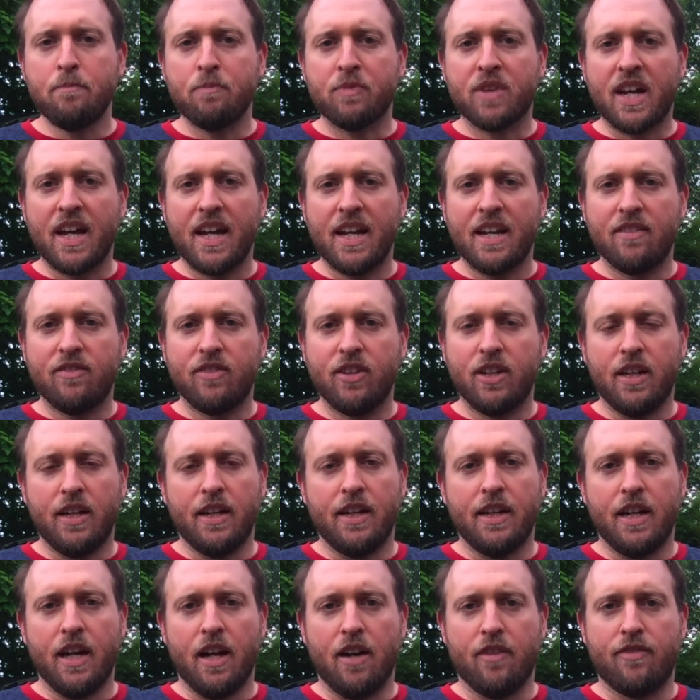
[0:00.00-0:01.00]
kind of
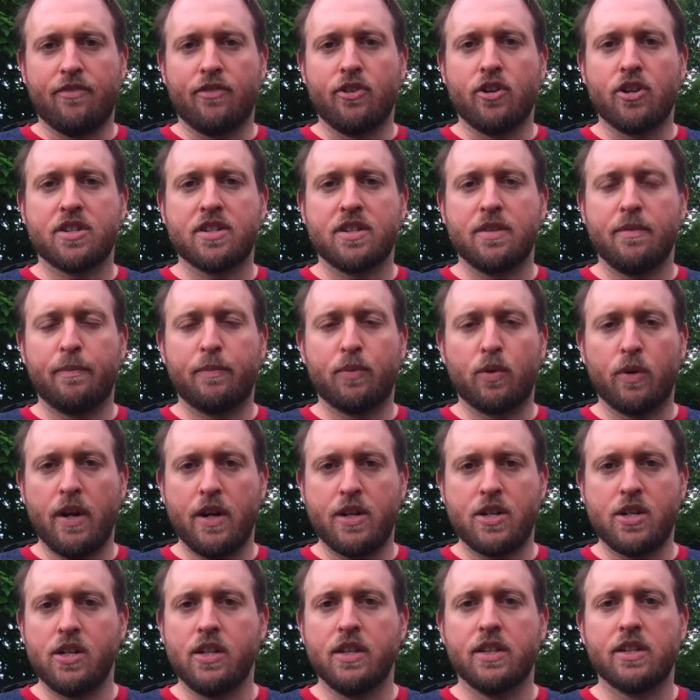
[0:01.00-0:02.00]
a first
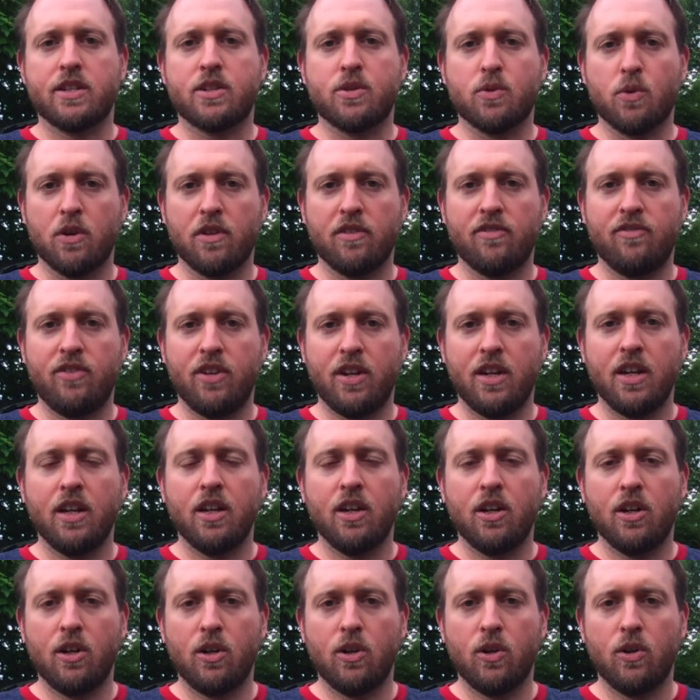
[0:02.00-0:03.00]
impression sort of
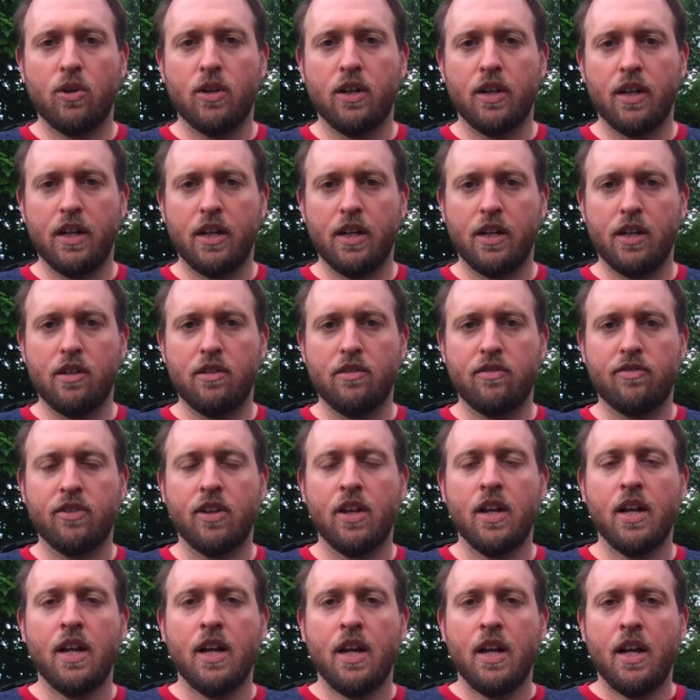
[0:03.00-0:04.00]
video of
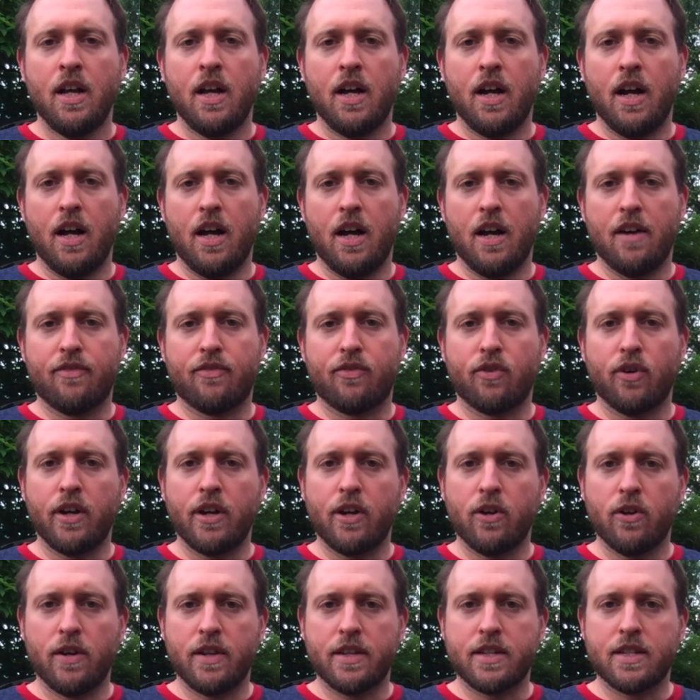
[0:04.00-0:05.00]
a
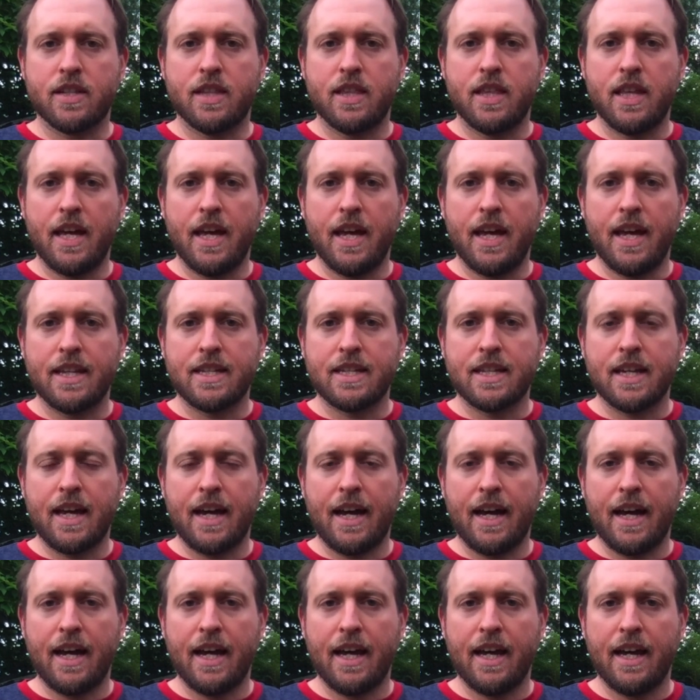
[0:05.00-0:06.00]
fragrance that
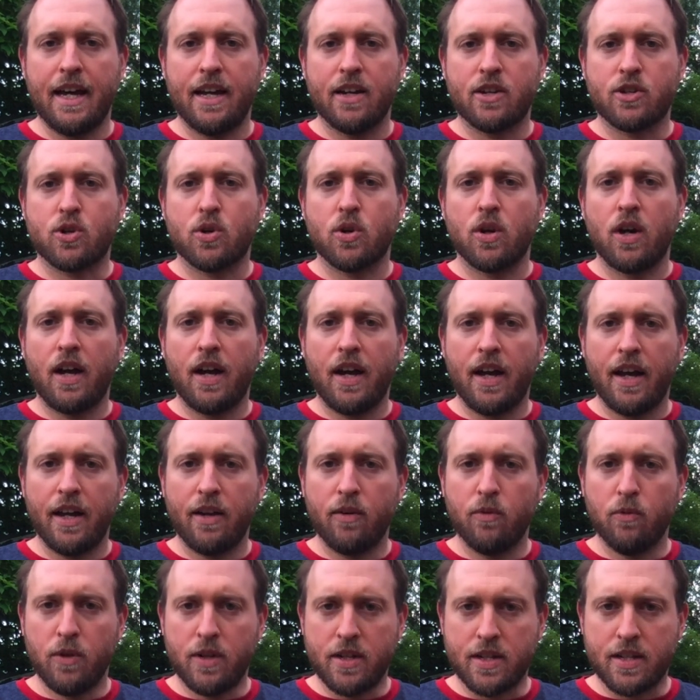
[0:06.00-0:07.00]
I tried
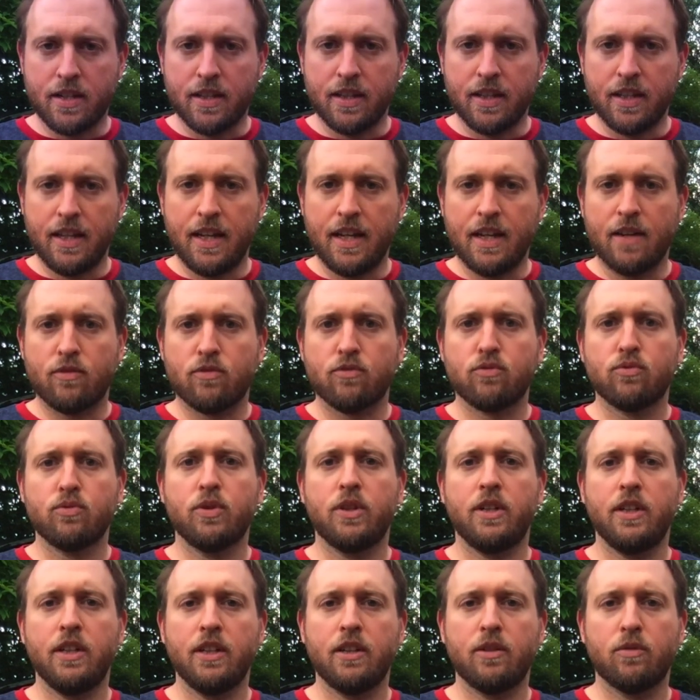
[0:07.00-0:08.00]
recently and
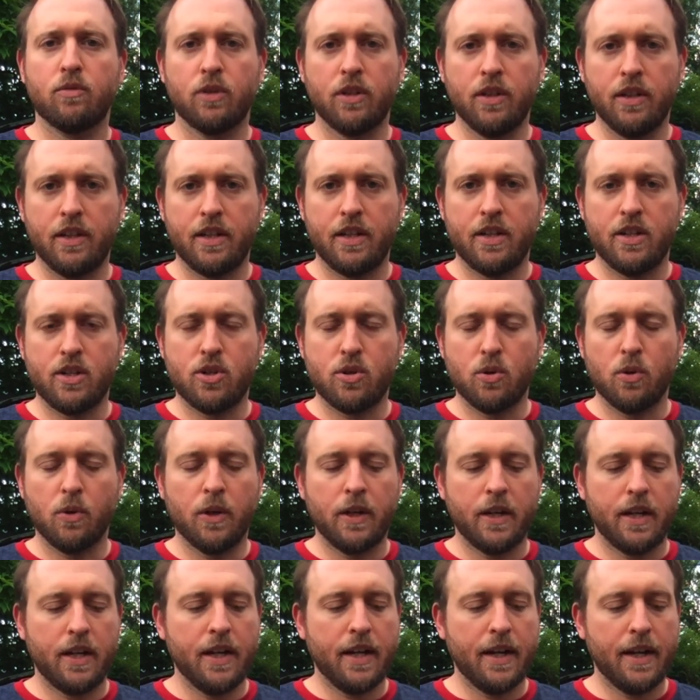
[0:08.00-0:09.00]
really
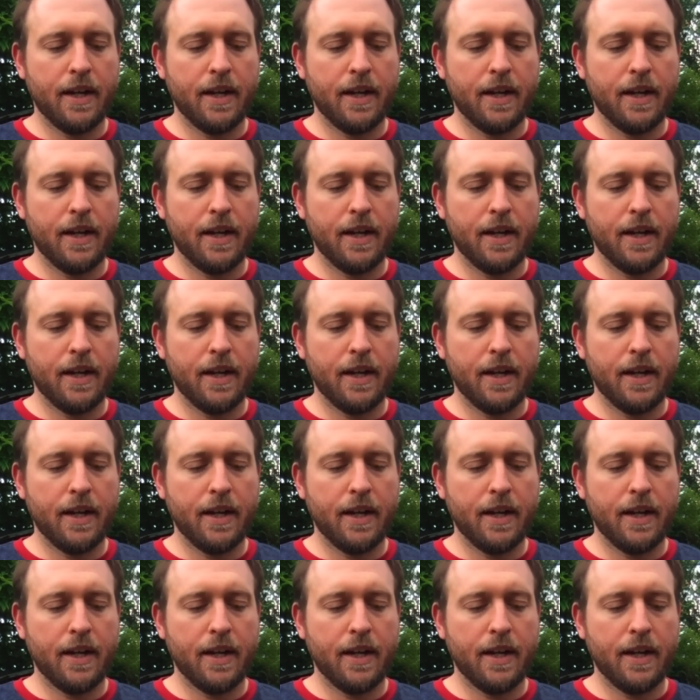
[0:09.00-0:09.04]
enjoyed.